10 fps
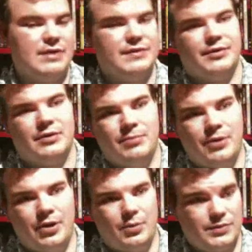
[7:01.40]
They're right
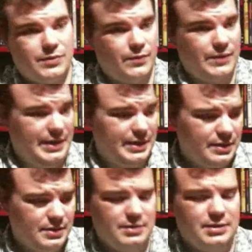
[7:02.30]
there on par with The
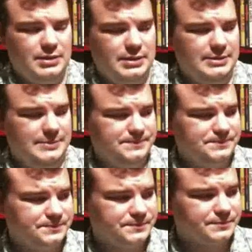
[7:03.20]
Ring.
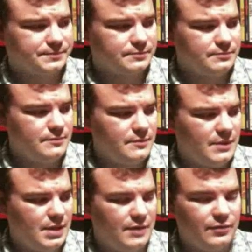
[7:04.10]

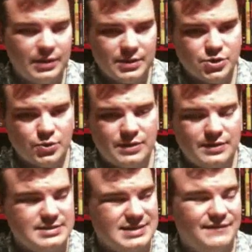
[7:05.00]
I really
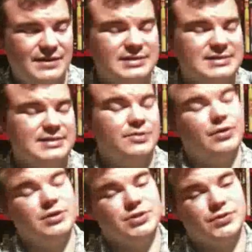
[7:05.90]
enjoy these. I've yet to
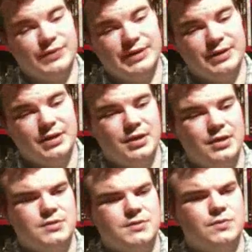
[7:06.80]
see The Grudge 3,
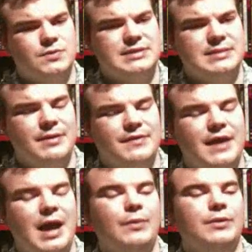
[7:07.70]
so we'll see
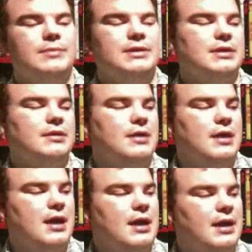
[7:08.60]
about that one. But
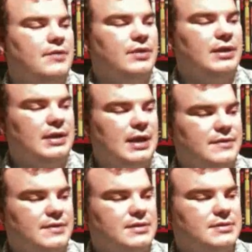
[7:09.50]
I
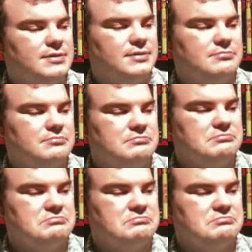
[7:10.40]
really like these.